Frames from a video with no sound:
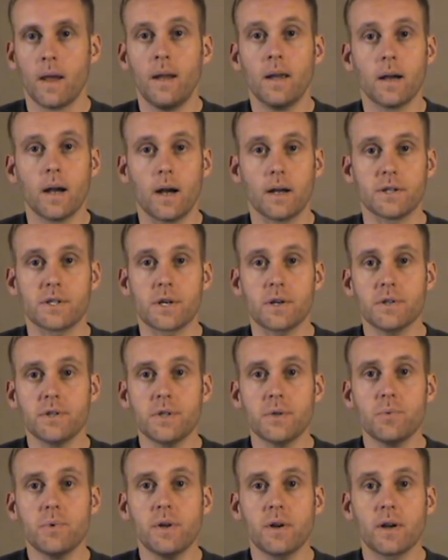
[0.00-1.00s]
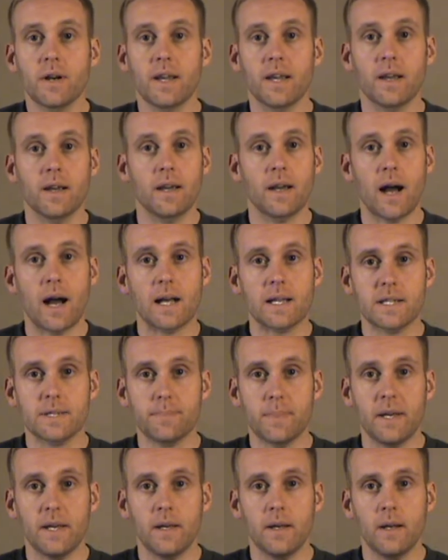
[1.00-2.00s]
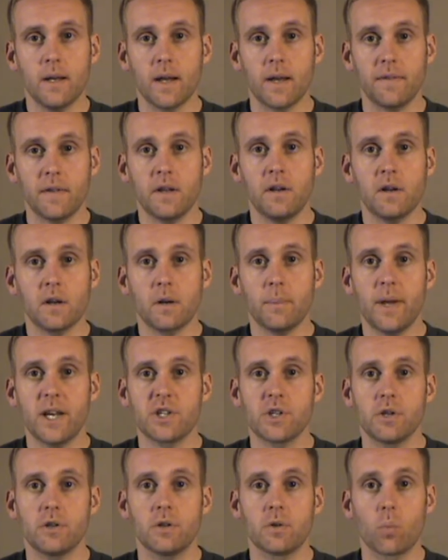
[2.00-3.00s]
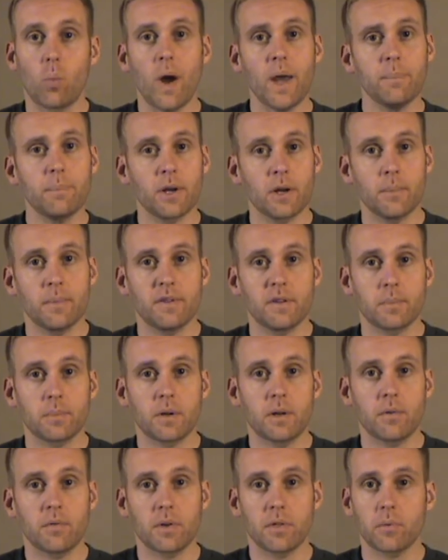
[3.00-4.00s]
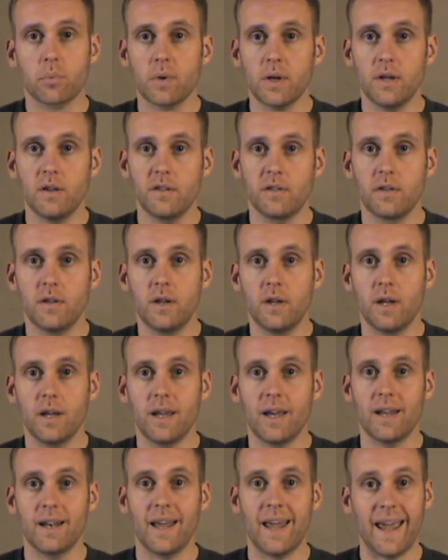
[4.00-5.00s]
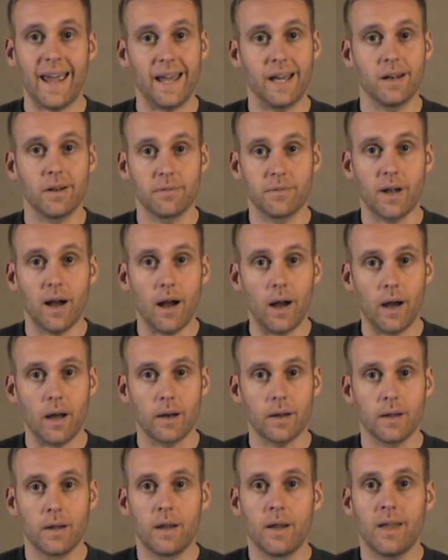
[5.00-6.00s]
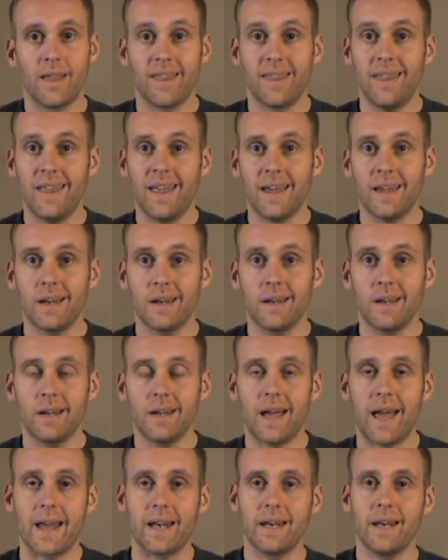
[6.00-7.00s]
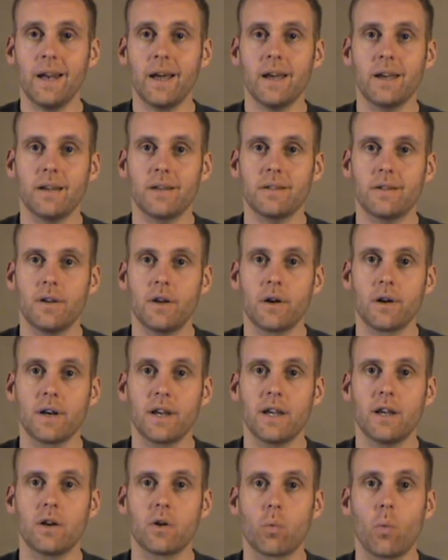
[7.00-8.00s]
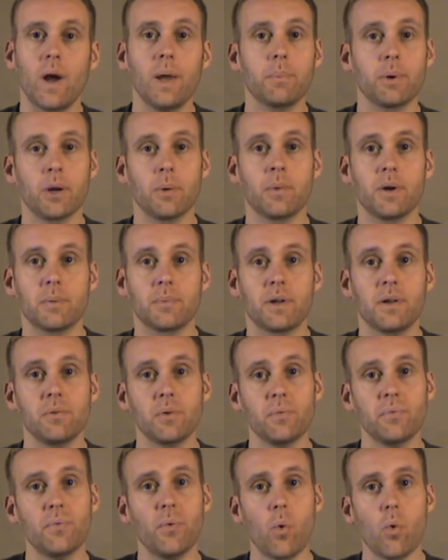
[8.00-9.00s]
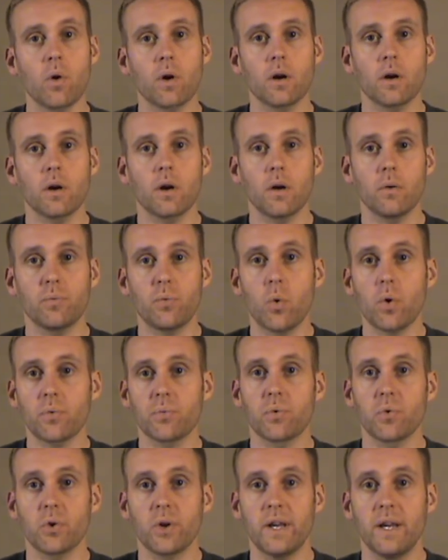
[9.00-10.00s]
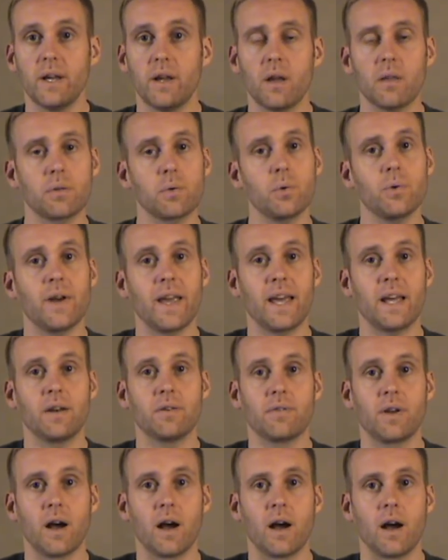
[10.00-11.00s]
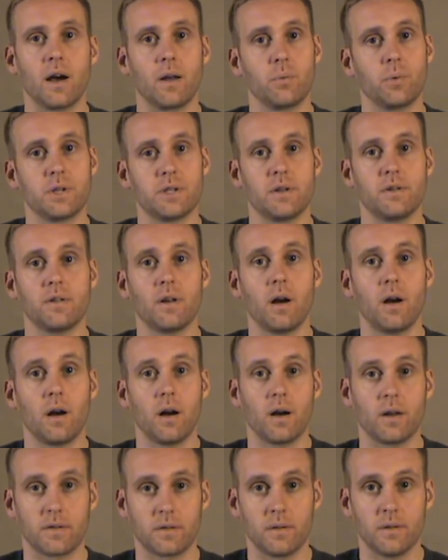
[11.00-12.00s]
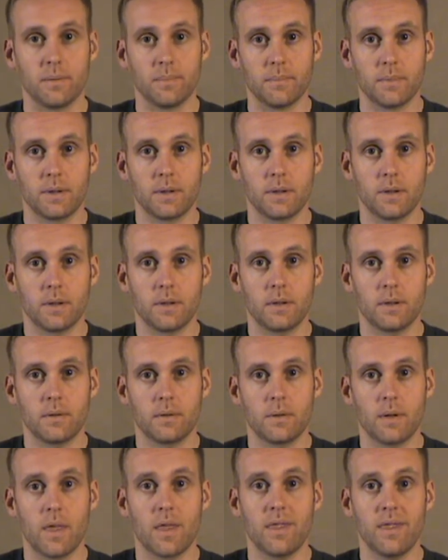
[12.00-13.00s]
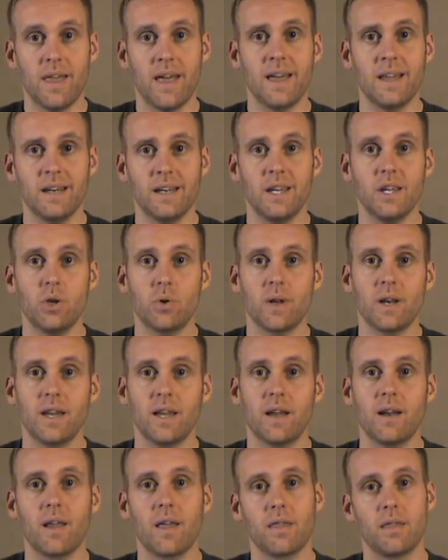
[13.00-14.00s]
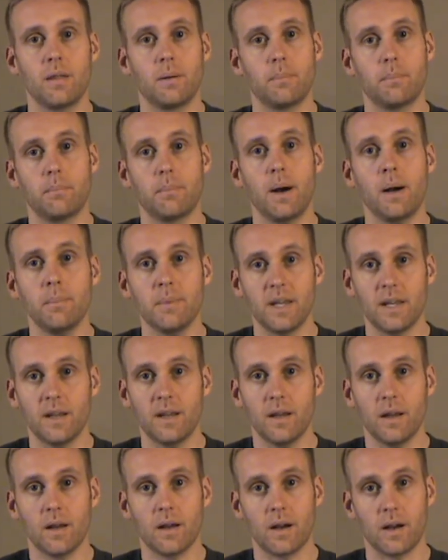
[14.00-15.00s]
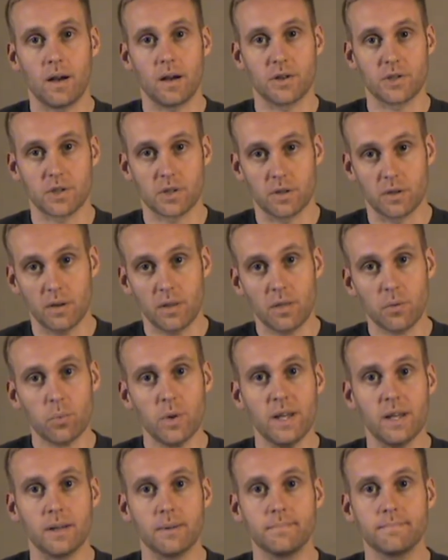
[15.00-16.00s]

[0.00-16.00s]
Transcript: On turn 2, you're going to get Godspeed, and then you're going to make sure your white pyramid's up to level 3 so you can get Hand of God. Then, at night, you're going to get your white pyramid up to level 4 for free through Hand of God, which is awesome. Then you can get the Mummy on turn 3.